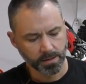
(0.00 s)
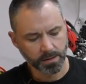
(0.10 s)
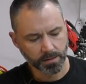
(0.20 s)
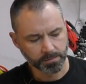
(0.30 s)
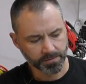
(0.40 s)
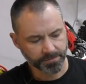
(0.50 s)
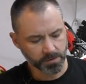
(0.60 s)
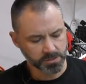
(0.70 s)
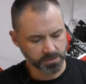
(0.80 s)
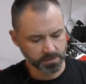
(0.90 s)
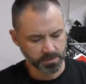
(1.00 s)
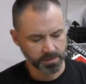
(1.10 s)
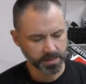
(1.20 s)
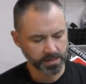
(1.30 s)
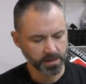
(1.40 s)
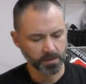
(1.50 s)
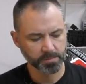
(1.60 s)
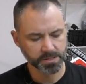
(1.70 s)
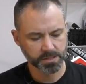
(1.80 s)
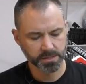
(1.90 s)
The first thing that I'll
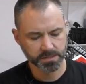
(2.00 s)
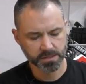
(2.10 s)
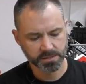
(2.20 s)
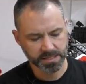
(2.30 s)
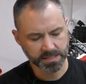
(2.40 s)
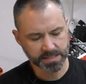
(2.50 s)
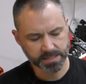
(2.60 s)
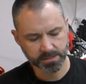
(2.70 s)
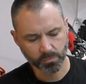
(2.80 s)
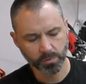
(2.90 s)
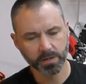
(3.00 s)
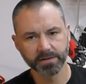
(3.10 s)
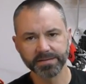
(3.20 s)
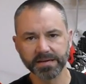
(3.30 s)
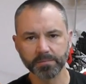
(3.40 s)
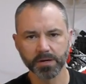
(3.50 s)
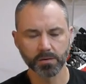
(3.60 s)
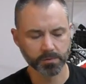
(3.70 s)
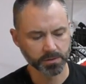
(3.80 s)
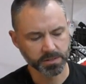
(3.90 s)
mention is the 6D is a really deep
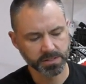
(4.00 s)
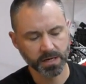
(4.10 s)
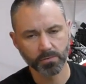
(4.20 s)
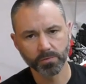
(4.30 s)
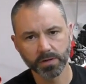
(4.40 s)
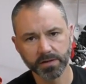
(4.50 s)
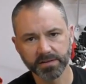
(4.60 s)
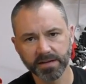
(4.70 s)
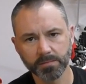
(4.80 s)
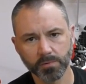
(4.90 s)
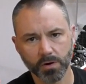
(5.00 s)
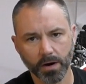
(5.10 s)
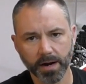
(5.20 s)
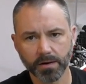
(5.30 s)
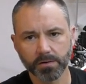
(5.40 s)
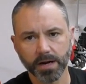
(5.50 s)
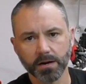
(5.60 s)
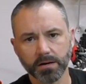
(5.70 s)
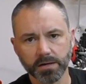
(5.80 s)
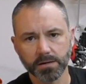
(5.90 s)
helmet. It's got a really deep crown
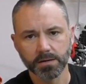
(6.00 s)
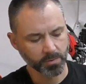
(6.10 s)
area.